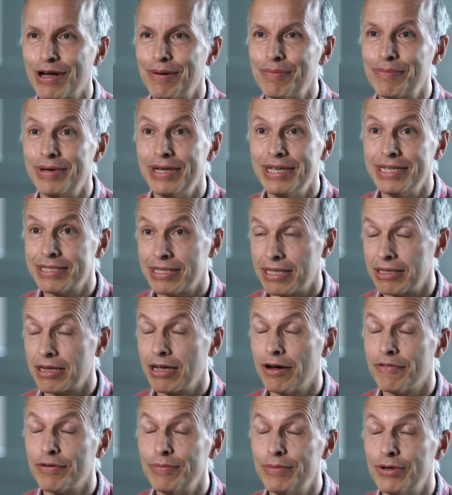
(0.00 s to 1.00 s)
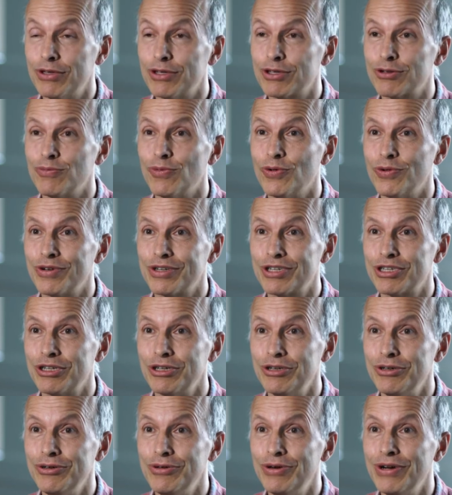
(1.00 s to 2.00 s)
Companies and governments want
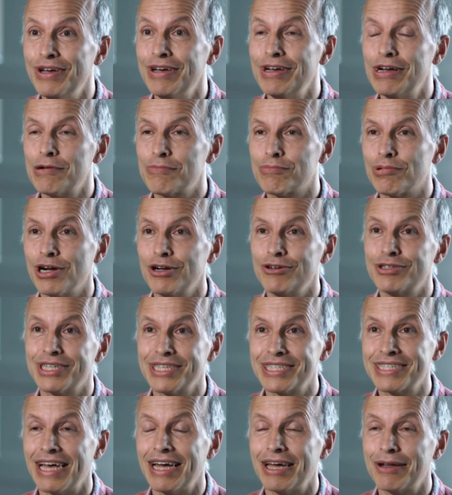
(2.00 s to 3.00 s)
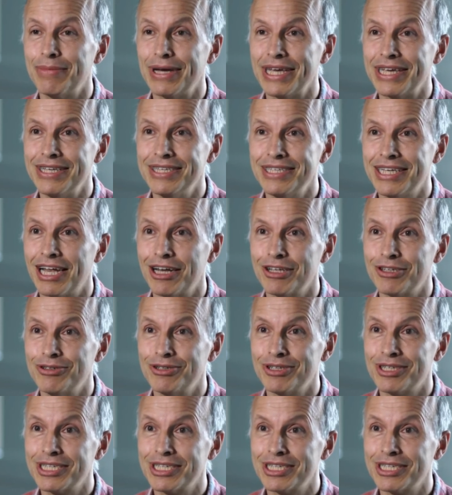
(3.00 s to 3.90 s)
to process that and make intelligent